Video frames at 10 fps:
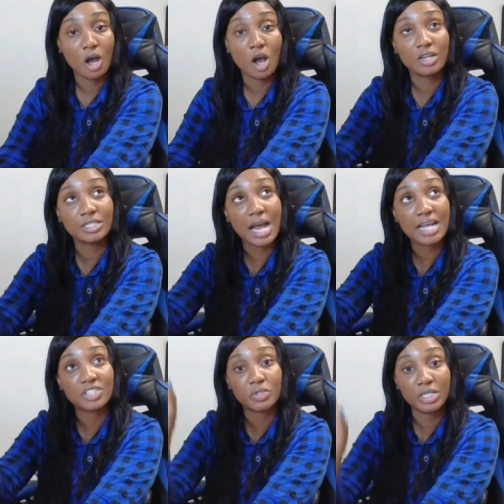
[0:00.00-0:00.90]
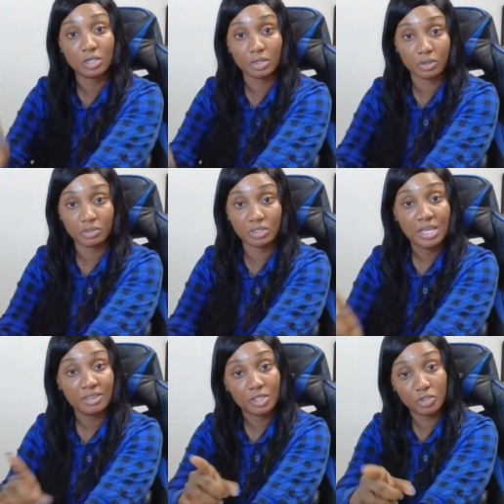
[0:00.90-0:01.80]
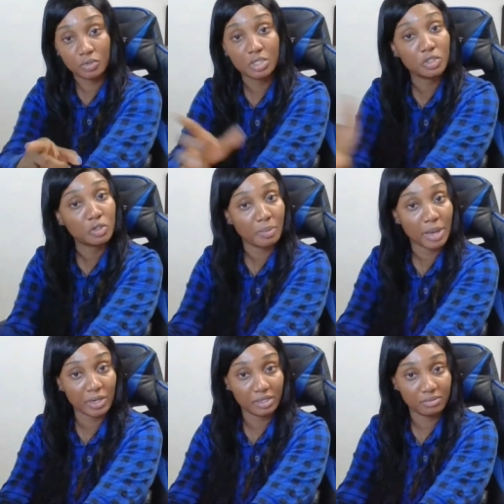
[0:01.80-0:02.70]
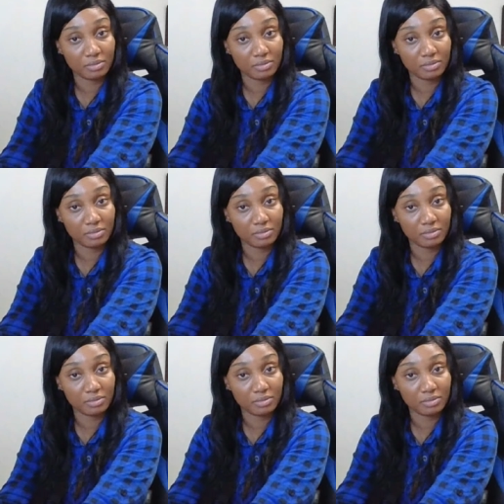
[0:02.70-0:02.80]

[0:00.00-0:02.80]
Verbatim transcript: on God's green earth that you can do about it.